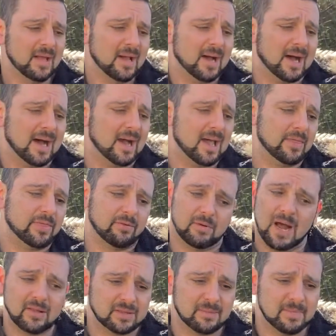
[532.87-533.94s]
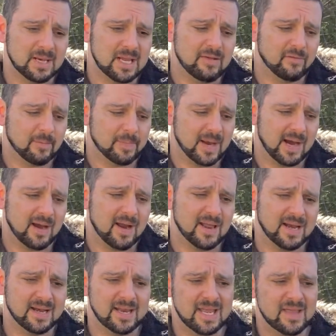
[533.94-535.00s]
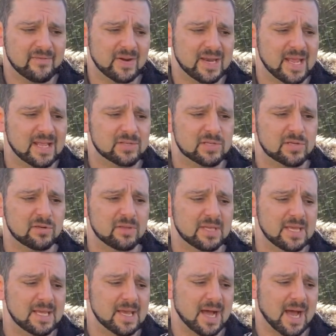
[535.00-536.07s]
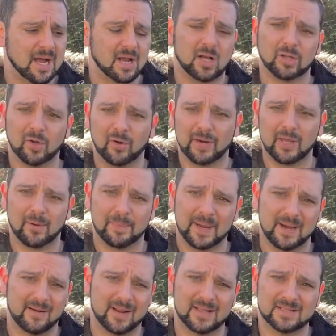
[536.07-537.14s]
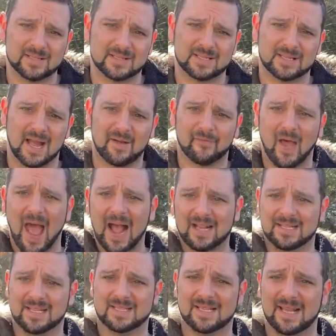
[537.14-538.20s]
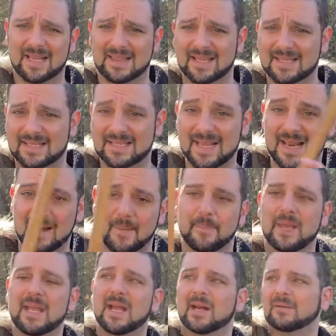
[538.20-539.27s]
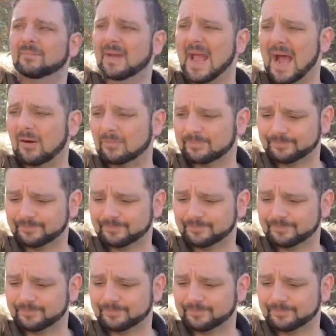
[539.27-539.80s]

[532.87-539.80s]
and throughout the medieval period, and even into the colonial periods and stuff, axes like this did appear. Now,